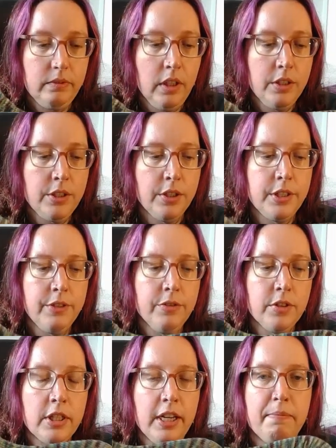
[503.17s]
So the difference
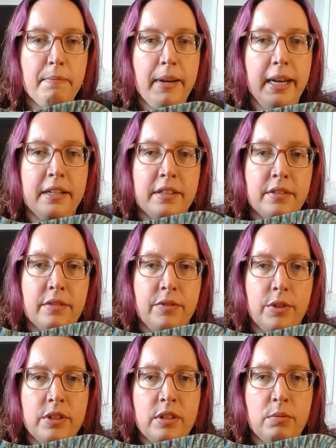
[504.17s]
I have made is the
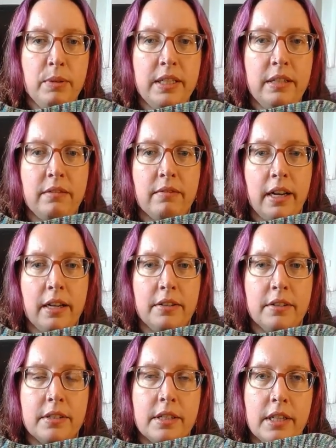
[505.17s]
first 20
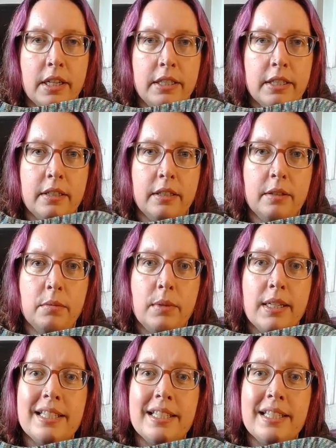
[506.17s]
rounds is I did a knit one,